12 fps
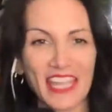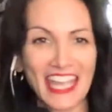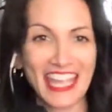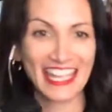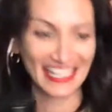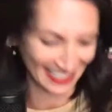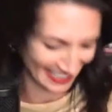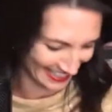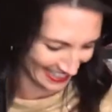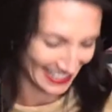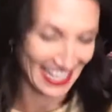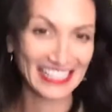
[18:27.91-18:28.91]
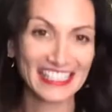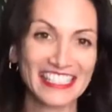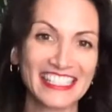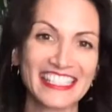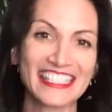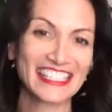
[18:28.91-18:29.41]
And that's
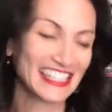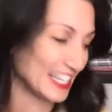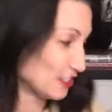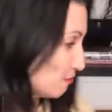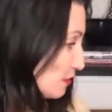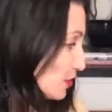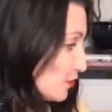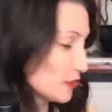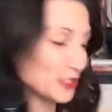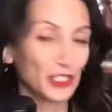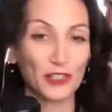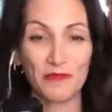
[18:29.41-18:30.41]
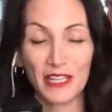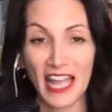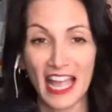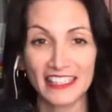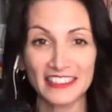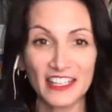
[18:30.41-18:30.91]
just that's wonderful, Cinnamon.
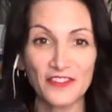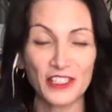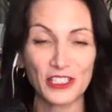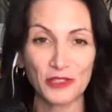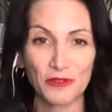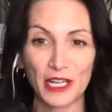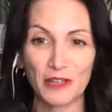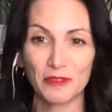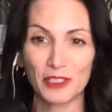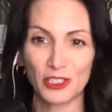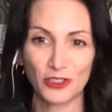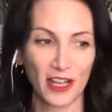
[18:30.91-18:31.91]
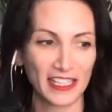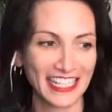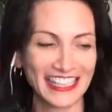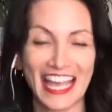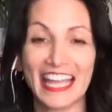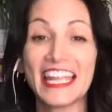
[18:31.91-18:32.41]
I love that you were able to draw
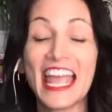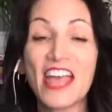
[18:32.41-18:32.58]
like that.